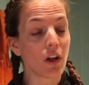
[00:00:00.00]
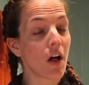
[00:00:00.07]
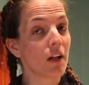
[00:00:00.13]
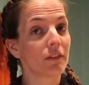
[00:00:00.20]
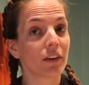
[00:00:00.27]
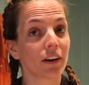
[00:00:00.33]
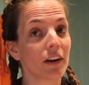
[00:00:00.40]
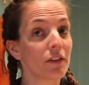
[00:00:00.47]
All
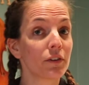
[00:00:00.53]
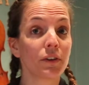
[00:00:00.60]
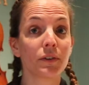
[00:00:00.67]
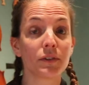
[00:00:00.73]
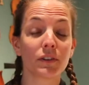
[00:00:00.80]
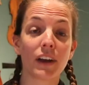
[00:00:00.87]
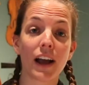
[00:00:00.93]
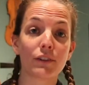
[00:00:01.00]
of our other
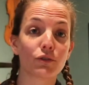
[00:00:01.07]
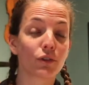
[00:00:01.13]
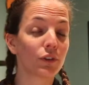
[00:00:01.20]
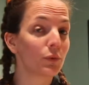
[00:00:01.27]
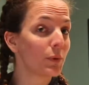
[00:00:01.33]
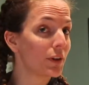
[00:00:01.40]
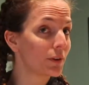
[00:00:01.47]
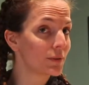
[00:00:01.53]
notes are natural
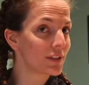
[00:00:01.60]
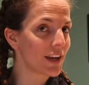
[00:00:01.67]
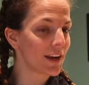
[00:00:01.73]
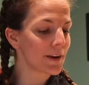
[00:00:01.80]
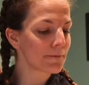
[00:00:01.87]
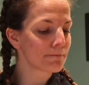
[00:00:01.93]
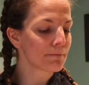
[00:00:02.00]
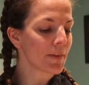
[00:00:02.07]
and we don't
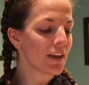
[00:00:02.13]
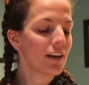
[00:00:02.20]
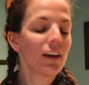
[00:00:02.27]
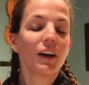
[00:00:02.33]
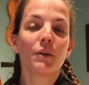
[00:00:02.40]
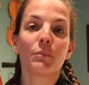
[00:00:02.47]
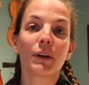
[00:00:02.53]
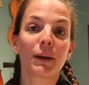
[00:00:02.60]
say it.
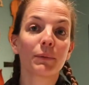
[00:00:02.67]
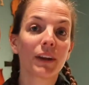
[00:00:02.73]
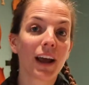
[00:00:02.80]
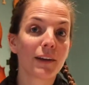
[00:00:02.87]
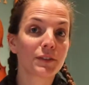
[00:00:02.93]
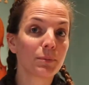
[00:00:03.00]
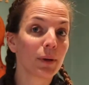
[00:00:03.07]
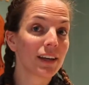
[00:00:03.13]
But I'm going to
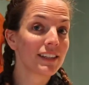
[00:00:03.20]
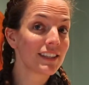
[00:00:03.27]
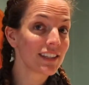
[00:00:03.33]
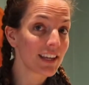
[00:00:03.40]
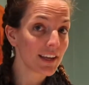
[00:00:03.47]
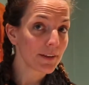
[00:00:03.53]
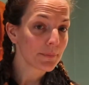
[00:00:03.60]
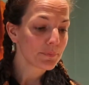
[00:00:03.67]
have to play
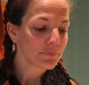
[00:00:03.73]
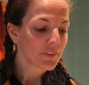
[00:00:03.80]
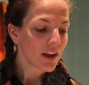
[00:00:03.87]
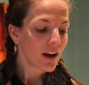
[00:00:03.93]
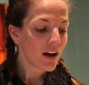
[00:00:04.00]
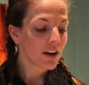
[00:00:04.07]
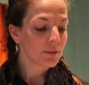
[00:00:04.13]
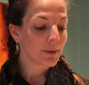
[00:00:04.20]
C
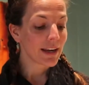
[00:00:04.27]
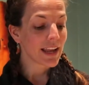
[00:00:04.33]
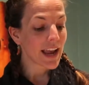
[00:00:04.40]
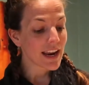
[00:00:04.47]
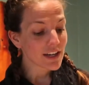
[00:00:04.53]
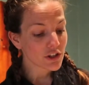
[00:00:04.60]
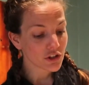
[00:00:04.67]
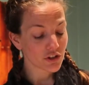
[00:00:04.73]
on my
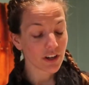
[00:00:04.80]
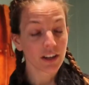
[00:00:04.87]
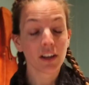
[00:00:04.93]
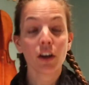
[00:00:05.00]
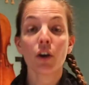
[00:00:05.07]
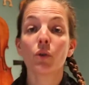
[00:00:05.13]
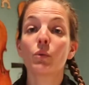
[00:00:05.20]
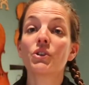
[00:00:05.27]
A
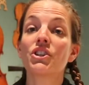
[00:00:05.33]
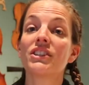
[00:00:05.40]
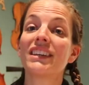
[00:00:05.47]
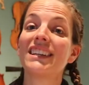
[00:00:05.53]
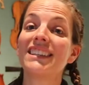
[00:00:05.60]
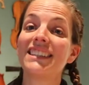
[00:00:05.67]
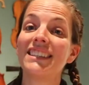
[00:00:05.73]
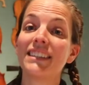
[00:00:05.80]
string, which is
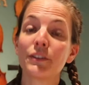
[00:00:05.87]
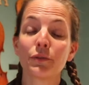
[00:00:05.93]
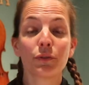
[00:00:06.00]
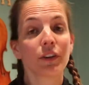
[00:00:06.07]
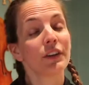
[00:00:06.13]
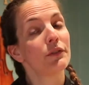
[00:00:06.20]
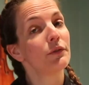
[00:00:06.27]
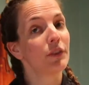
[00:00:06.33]
a
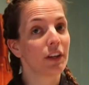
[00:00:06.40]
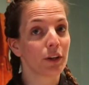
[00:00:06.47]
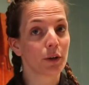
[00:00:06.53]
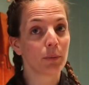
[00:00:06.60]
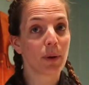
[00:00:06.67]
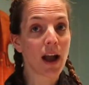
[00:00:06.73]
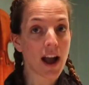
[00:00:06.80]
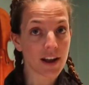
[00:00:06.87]
different
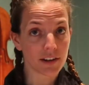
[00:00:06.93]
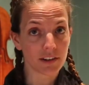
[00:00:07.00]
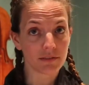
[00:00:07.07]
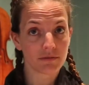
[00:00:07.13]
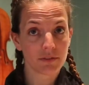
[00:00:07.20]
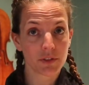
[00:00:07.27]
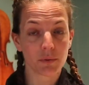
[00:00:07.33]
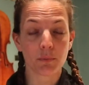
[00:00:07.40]
finger
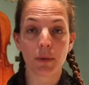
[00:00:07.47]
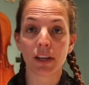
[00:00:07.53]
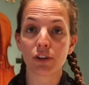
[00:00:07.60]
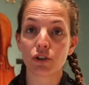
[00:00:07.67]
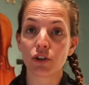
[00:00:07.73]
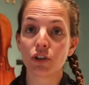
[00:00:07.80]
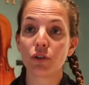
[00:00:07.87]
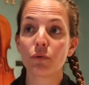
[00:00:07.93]
pattern. So make
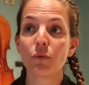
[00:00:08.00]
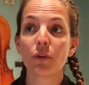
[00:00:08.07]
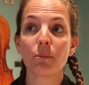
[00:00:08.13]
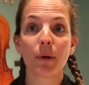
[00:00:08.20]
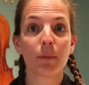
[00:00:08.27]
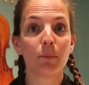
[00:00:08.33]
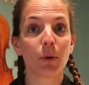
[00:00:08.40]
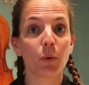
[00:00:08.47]
sure you
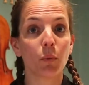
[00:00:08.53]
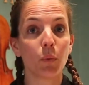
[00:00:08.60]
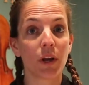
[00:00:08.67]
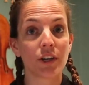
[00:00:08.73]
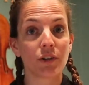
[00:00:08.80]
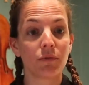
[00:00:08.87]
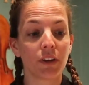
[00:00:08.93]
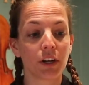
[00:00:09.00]
remember
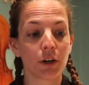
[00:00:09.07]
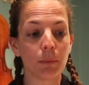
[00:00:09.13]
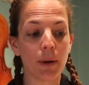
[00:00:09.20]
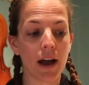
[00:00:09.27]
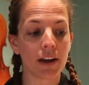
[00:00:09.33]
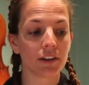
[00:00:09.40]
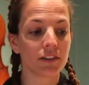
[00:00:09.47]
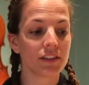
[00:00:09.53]
which finger
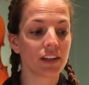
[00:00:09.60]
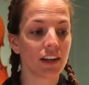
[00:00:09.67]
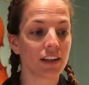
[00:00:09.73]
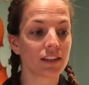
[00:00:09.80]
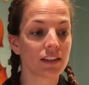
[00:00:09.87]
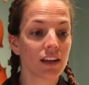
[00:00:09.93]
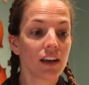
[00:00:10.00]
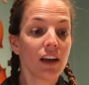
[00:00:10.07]
patterns it
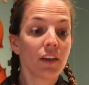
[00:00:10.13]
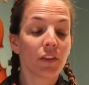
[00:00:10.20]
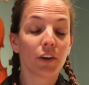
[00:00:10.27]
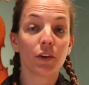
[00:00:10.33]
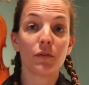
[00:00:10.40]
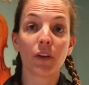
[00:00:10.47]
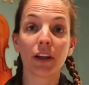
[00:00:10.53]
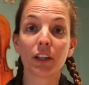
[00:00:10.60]
is.
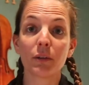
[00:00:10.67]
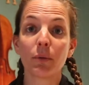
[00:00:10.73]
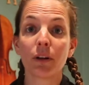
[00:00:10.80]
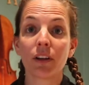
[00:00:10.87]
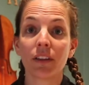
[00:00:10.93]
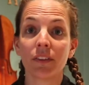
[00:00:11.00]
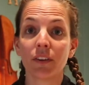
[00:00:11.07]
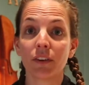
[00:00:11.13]
They're
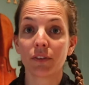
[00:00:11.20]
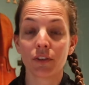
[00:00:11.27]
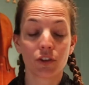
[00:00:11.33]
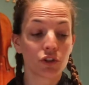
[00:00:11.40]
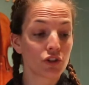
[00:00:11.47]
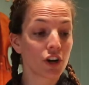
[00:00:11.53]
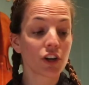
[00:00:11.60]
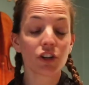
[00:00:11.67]
available and
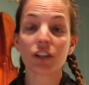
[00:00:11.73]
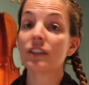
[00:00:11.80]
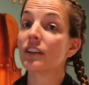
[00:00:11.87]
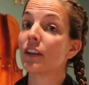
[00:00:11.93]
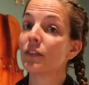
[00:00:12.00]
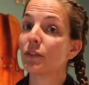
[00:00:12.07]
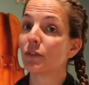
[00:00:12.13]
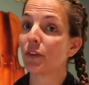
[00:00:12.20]
instructions
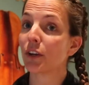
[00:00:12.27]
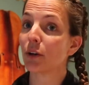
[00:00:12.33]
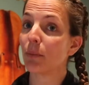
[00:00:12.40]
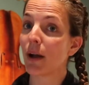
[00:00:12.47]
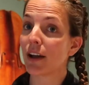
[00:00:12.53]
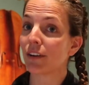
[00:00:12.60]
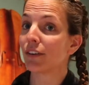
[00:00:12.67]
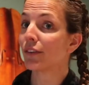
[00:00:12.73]
on those finger
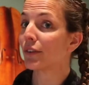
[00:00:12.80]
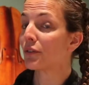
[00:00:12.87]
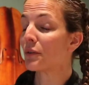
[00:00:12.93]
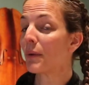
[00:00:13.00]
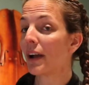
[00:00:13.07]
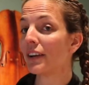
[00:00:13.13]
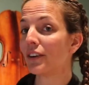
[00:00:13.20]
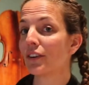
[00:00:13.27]
patterns and
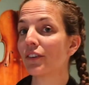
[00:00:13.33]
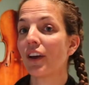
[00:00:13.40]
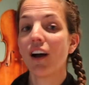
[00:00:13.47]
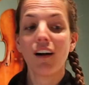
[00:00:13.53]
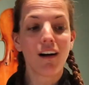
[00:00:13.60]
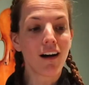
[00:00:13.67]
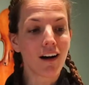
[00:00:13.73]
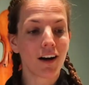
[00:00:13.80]
reminders
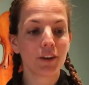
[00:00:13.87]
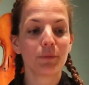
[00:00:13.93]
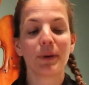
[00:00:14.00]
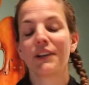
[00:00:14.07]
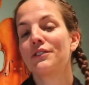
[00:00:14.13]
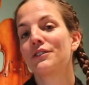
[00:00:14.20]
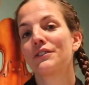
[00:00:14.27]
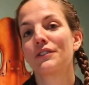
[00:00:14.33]
on
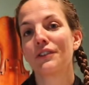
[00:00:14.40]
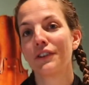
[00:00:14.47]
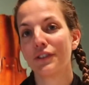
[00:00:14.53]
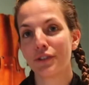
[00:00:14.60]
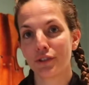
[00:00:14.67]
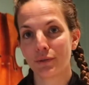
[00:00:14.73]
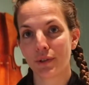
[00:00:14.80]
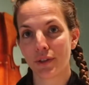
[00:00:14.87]
pages
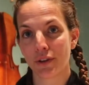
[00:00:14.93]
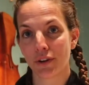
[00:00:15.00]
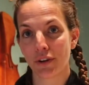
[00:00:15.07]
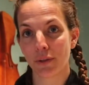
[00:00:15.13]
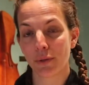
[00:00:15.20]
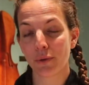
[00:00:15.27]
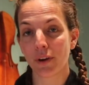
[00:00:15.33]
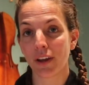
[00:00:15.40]
32 and
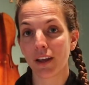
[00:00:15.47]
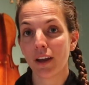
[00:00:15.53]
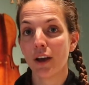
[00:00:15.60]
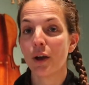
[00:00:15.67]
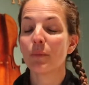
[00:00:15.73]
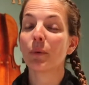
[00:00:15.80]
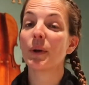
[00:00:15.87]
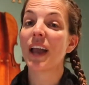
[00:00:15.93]
33.
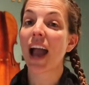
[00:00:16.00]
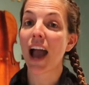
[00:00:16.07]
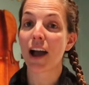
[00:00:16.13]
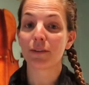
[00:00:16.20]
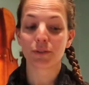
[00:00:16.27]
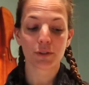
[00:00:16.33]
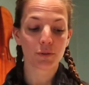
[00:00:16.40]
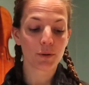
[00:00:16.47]
But we
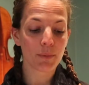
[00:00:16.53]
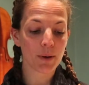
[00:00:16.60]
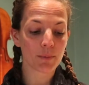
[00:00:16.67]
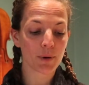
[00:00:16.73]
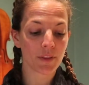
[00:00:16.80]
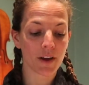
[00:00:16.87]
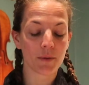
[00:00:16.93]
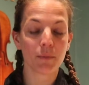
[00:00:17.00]
have to
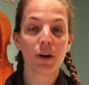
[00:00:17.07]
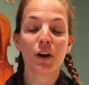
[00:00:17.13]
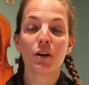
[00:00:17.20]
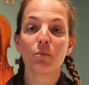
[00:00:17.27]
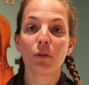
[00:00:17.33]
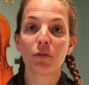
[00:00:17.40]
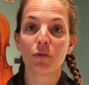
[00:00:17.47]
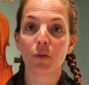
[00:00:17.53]
remember them
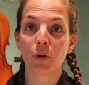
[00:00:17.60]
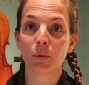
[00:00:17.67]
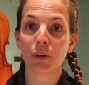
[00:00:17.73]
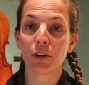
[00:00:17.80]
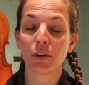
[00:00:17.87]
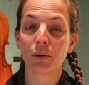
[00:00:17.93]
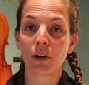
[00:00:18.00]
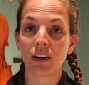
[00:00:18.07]
before
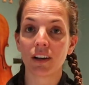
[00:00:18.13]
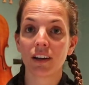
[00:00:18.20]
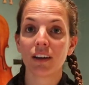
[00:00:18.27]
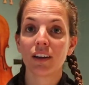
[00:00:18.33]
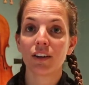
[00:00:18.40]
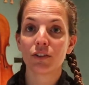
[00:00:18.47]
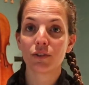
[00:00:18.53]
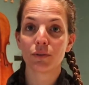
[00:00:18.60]
we go on
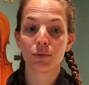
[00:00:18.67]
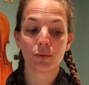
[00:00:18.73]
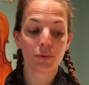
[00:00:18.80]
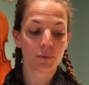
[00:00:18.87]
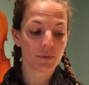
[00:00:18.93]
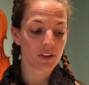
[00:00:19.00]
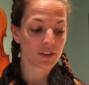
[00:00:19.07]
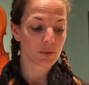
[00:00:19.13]

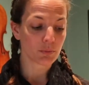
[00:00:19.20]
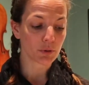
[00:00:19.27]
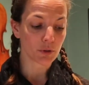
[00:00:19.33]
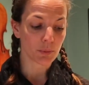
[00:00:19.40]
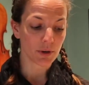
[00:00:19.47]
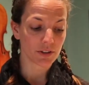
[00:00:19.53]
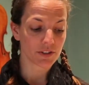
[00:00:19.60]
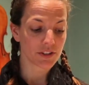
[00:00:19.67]
to this
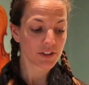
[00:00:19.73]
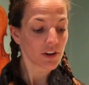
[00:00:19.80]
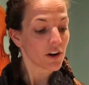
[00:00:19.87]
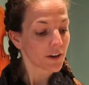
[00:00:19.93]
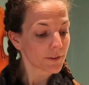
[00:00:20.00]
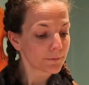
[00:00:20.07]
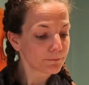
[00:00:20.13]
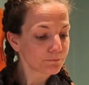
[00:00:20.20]
Bluebird
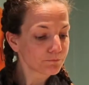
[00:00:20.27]
song.